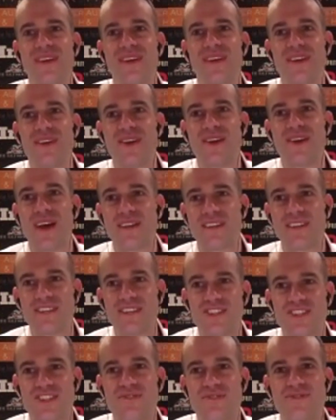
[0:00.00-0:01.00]
I think
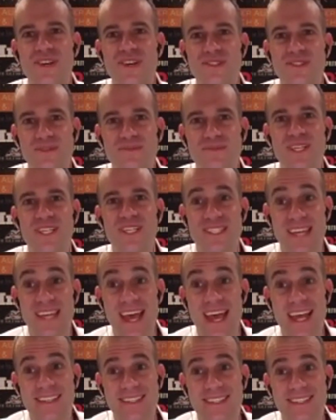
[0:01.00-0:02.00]
she felt a bit
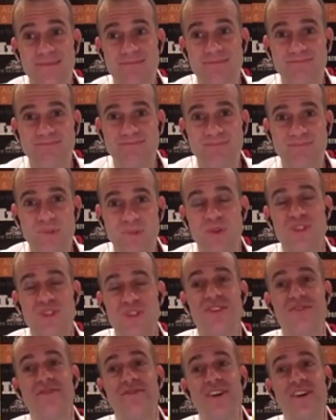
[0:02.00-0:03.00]
attacked, or she
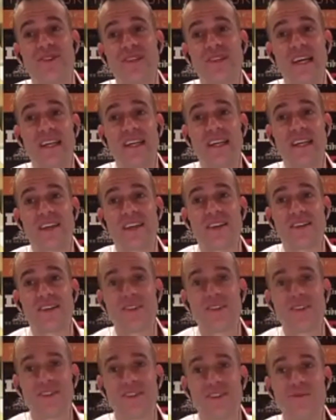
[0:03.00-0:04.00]
felt like
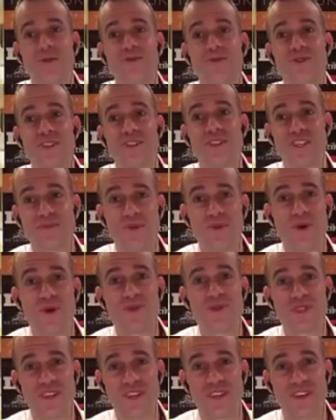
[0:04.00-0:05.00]
someone was
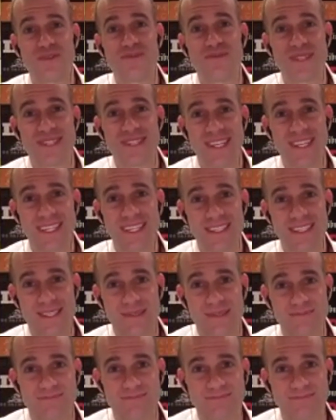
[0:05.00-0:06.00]
exposing her mistakes.
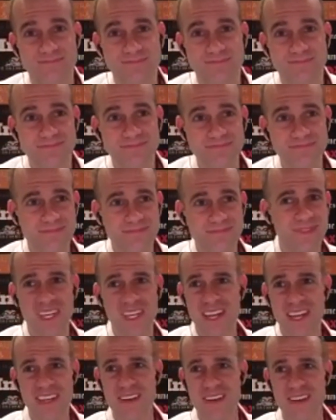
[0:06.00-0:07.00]
I
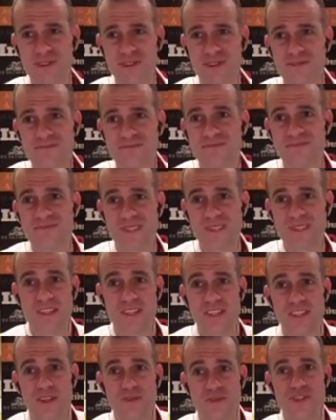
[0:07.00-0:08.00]
never said,
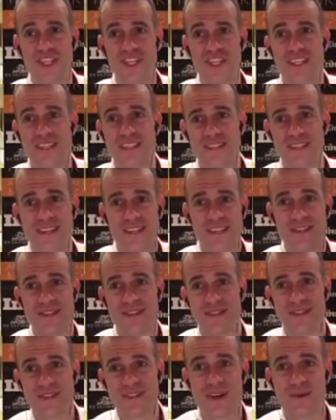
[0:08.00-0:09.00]
she did this, and so
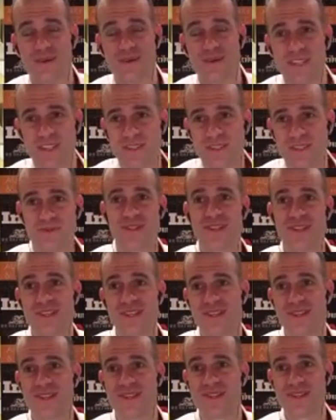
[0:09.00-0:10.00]
now we're dealing with this.
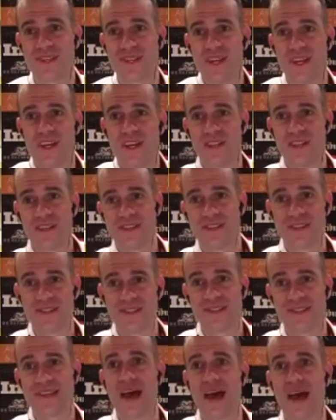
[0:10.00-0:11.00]
It's like, this is
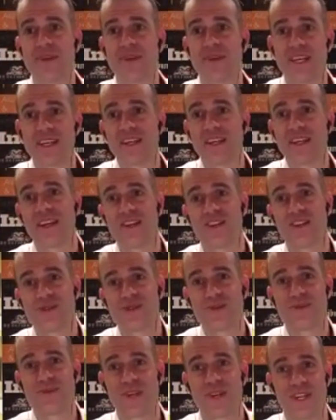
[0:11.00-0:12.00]
happening. Here's what we're
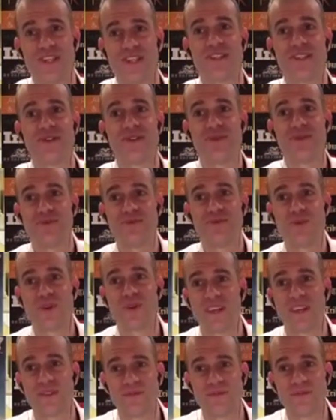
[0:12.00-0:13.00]
going to do, and we'll get
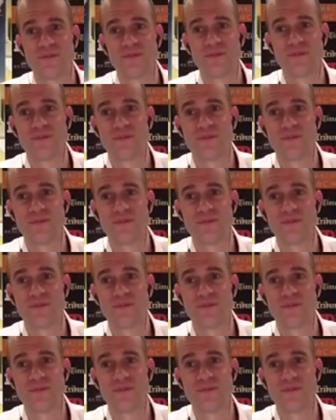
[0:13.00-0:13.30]
through this.